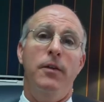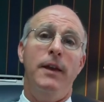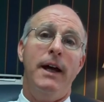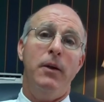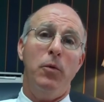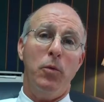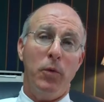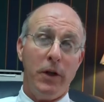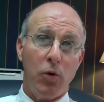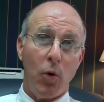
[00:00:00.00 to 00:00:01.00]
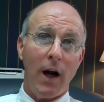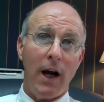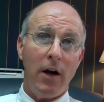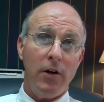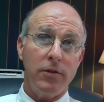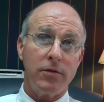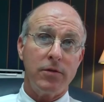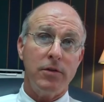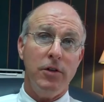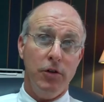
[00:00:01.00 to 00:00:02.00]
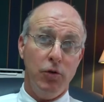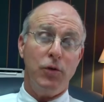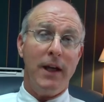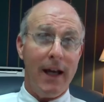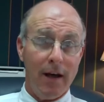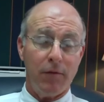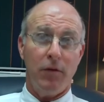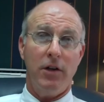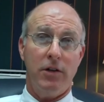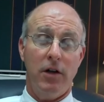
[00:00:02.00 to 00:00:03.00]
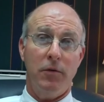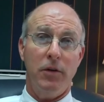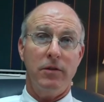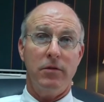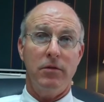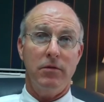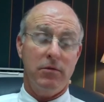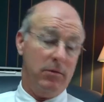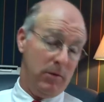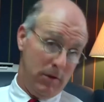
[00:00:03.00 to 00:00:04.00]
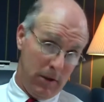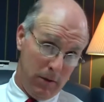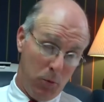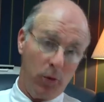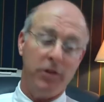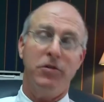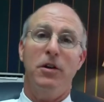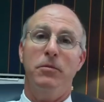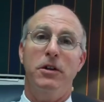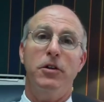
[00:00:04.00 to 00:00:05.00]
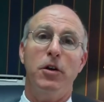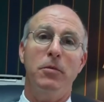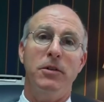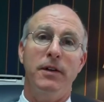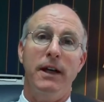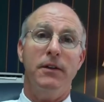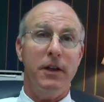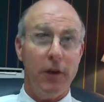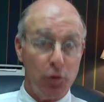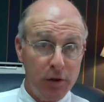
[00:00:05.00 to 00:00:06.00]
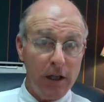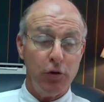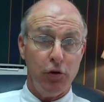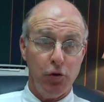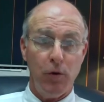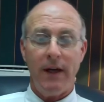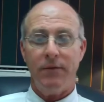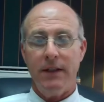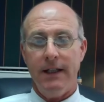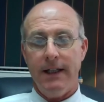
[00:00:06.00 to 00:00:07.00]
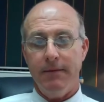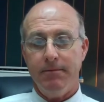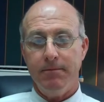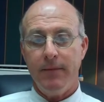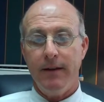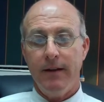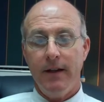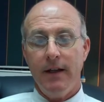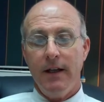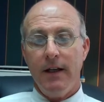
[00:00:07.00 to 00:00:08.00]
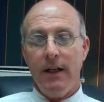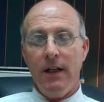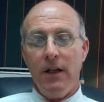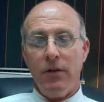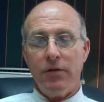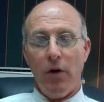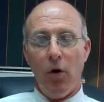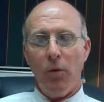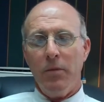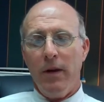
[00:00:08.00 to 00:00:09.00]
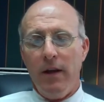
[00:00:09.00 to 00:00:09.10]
that requires you to have flood coverage, and the mortgage company determines that, then they'll tell you you have to get it. So